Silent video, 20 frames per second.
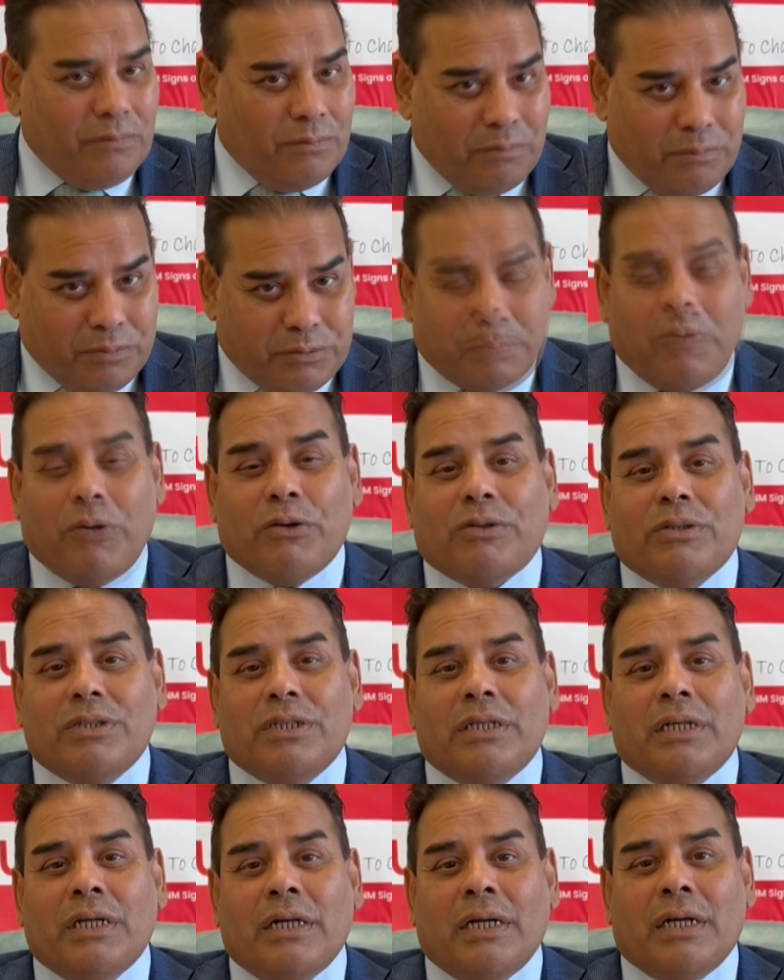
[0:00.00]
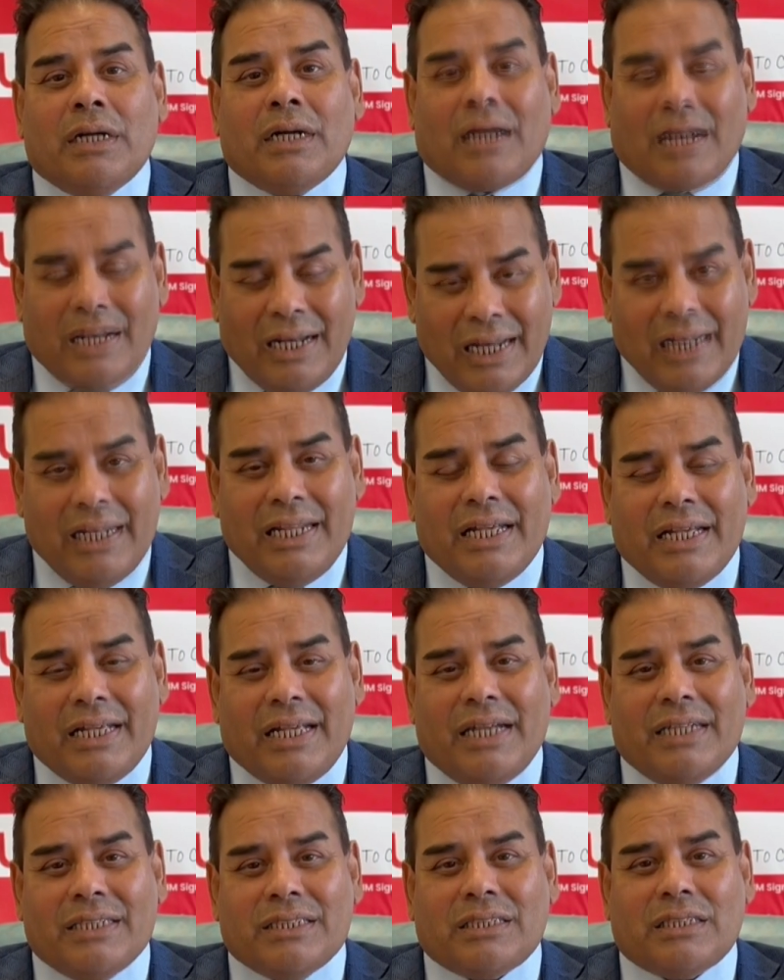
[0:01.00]
spoken clearly
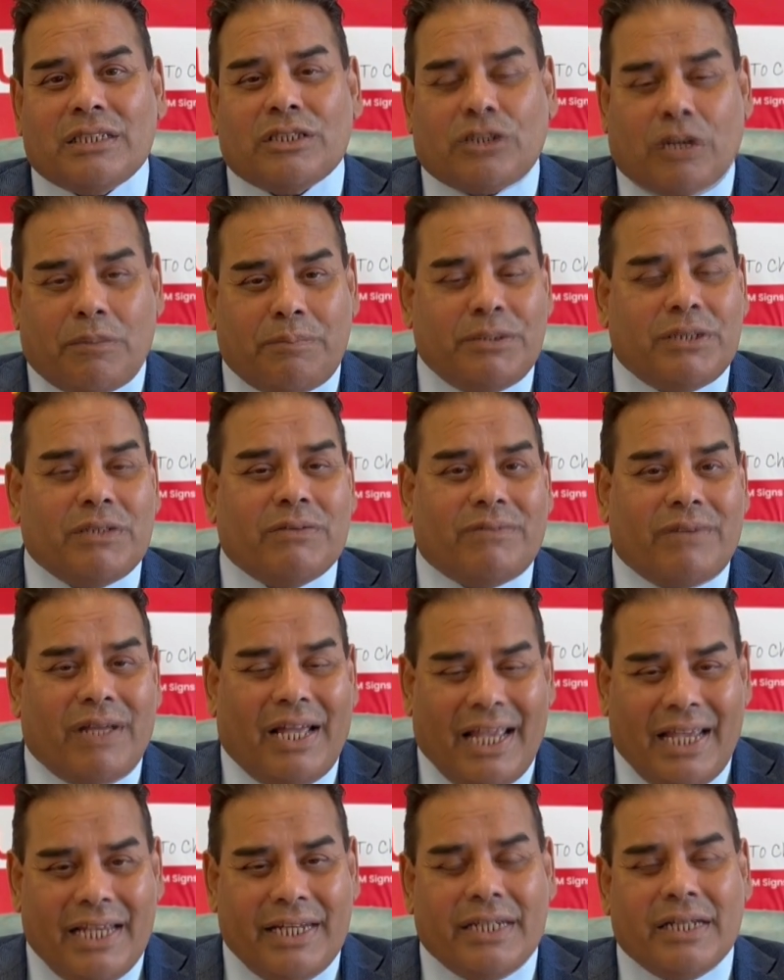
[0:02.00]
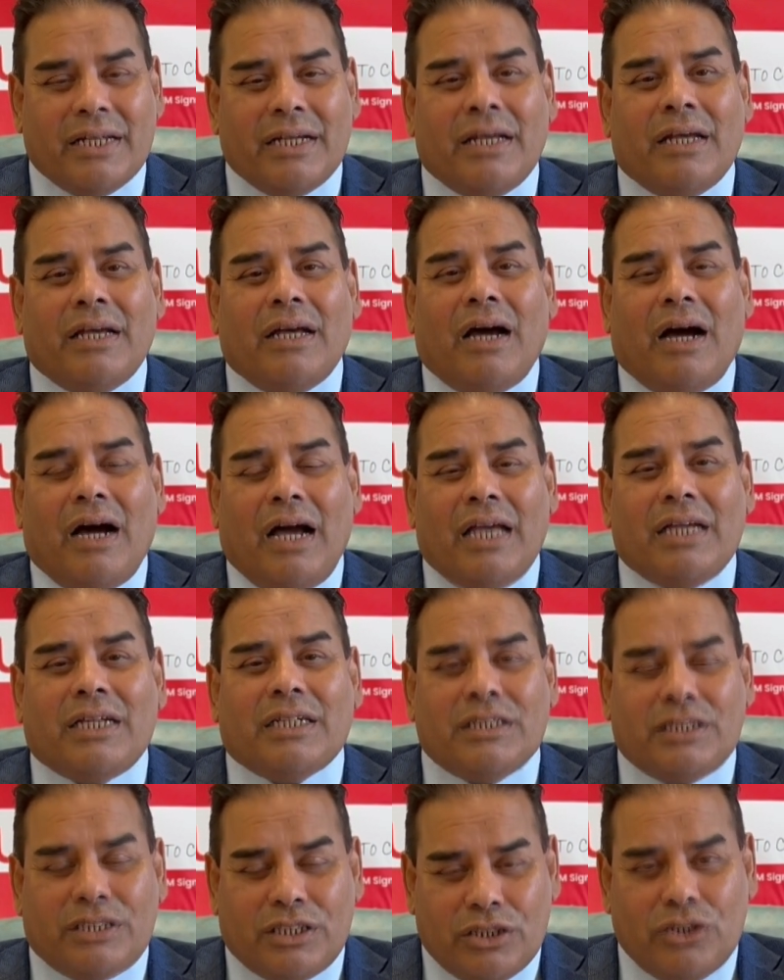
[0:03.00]
against the stoppage of aid. I
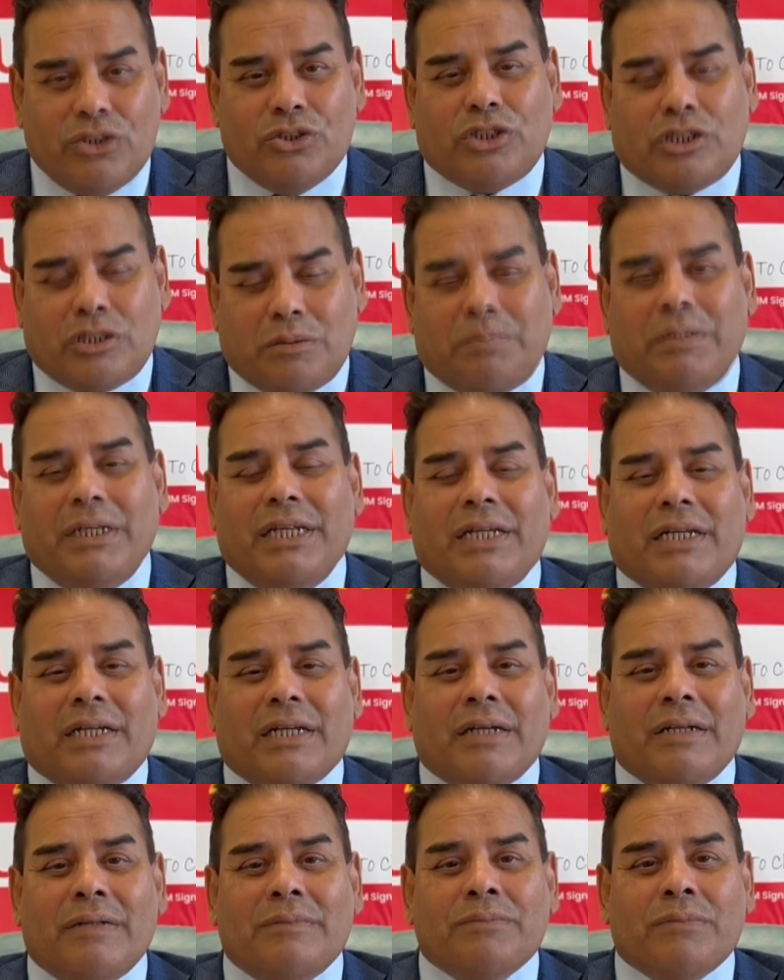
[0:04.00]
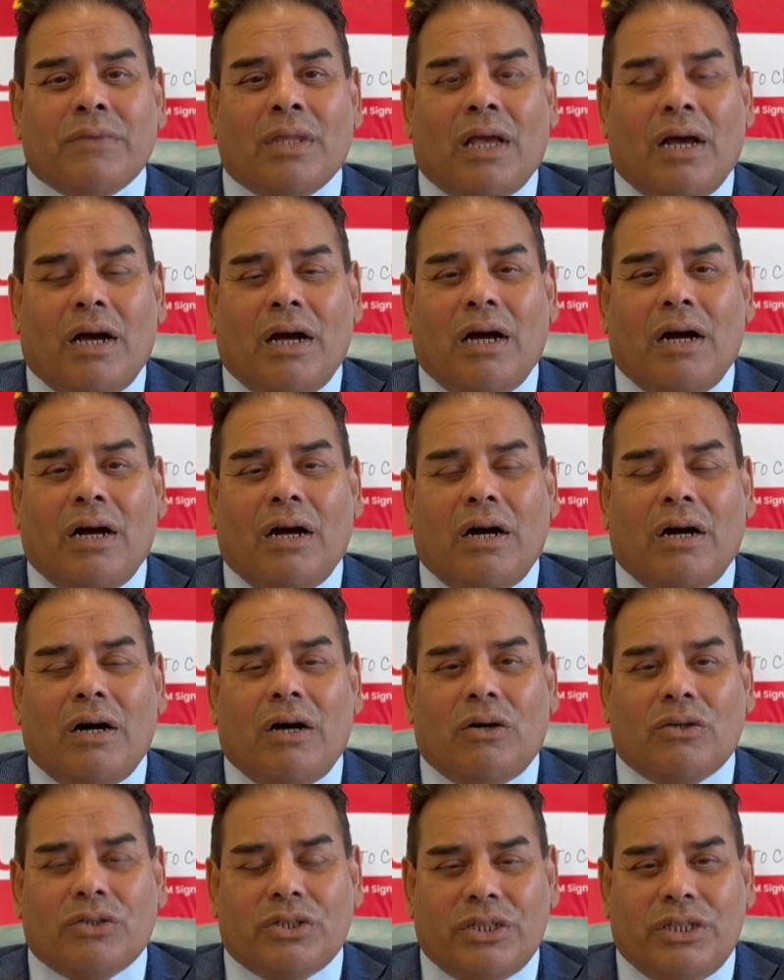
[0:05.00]
continue to speak
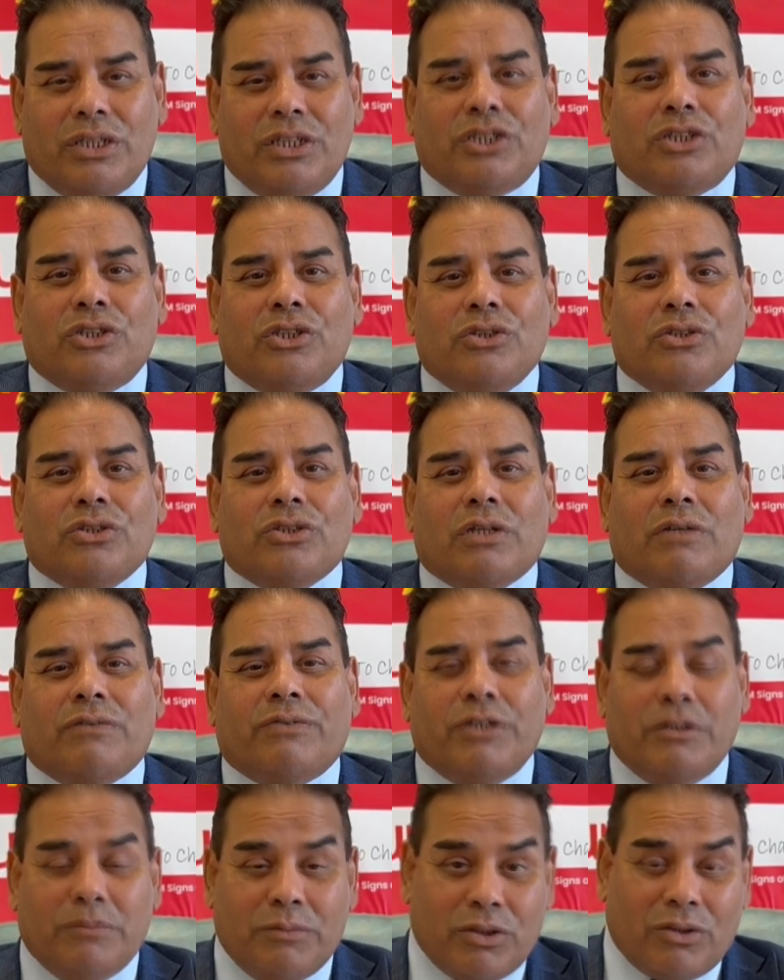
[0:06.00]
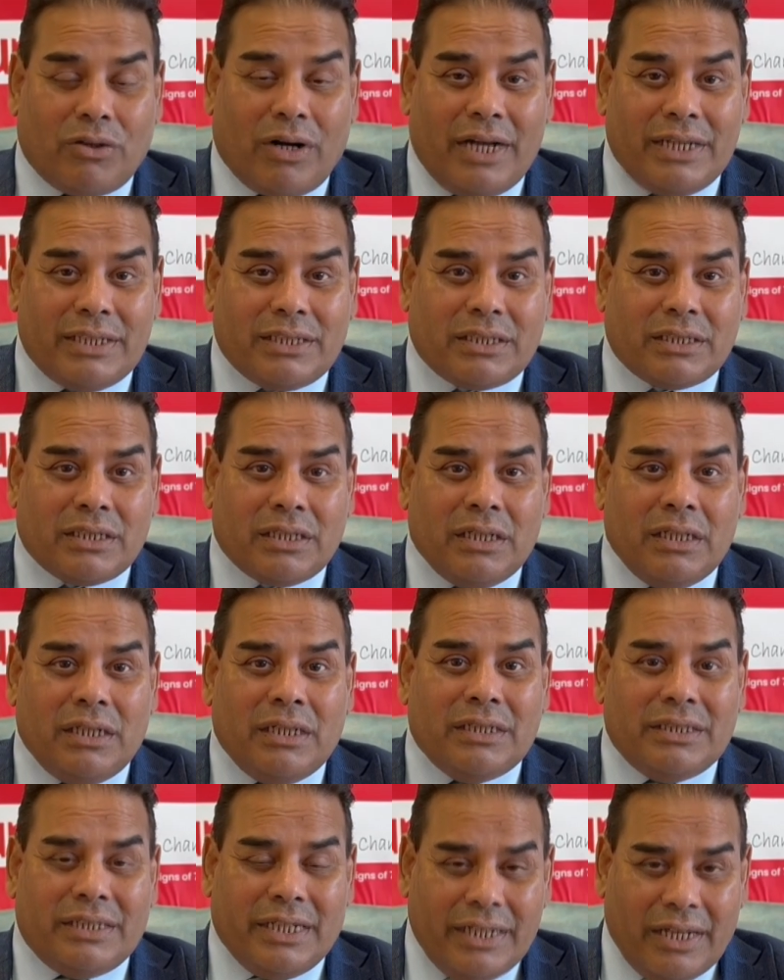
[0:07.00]
on the issues of human rights
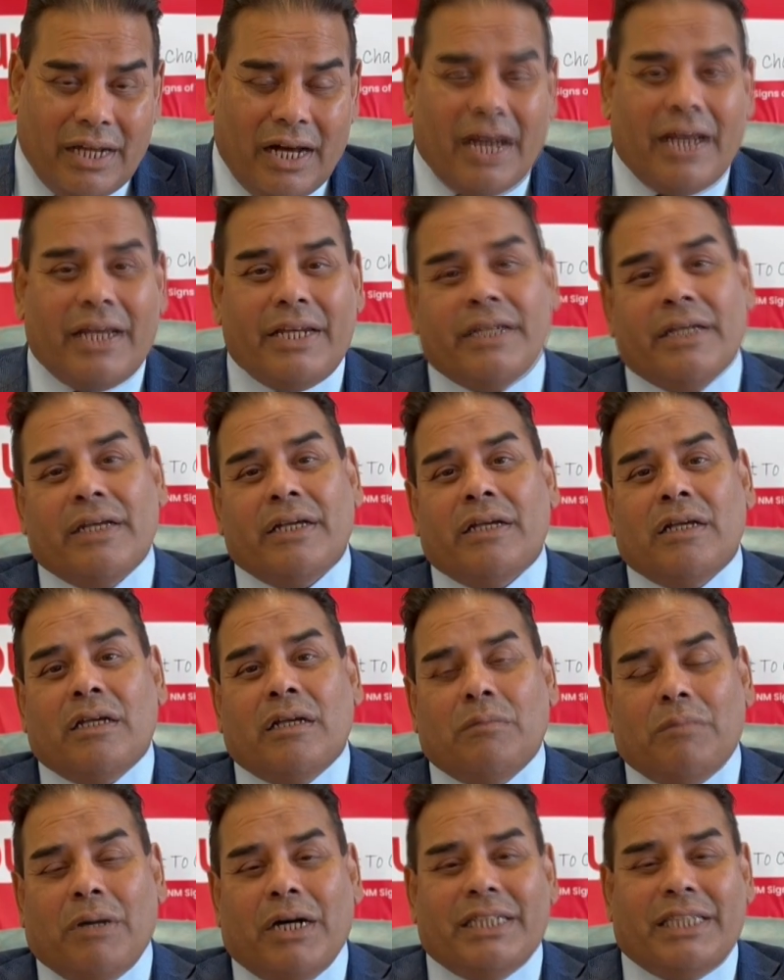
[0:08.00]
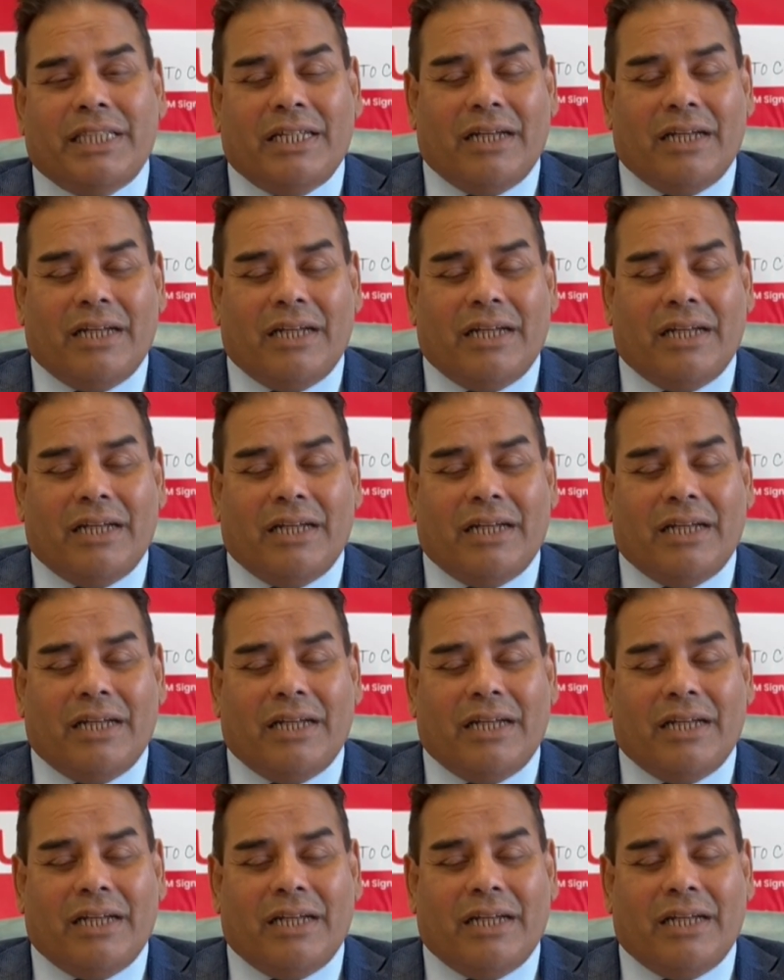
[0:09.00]
denied by the